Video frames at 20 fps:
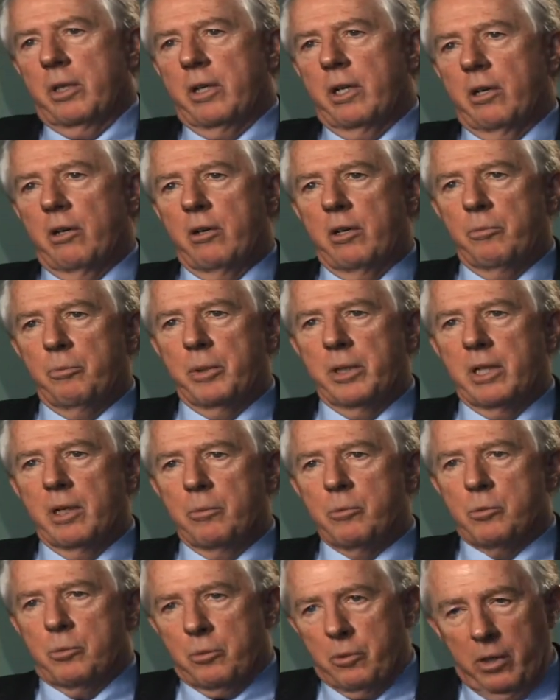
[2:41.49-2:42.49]
narrative
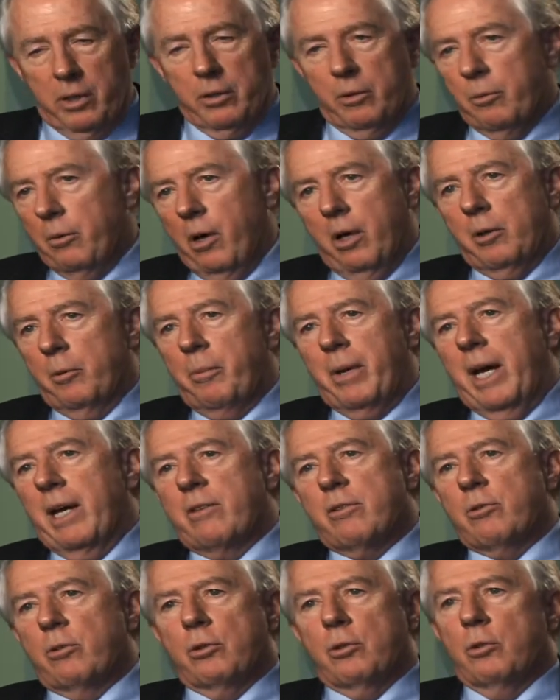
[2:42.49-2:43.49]
becomes we're on a
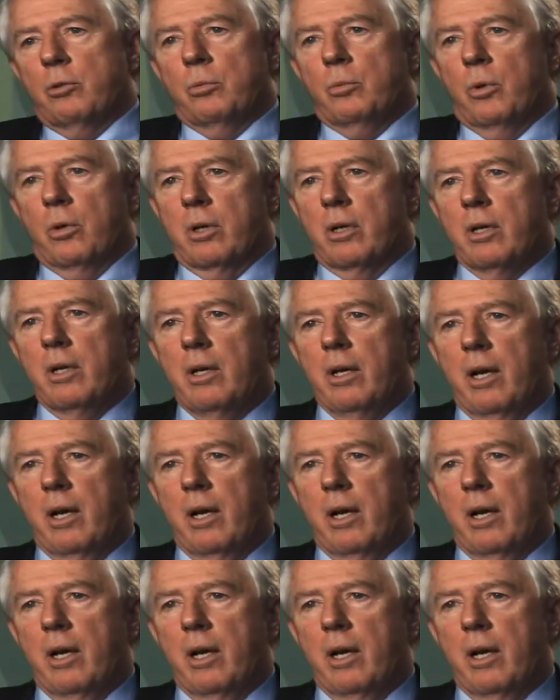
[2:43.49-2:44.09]
path to a Cold War.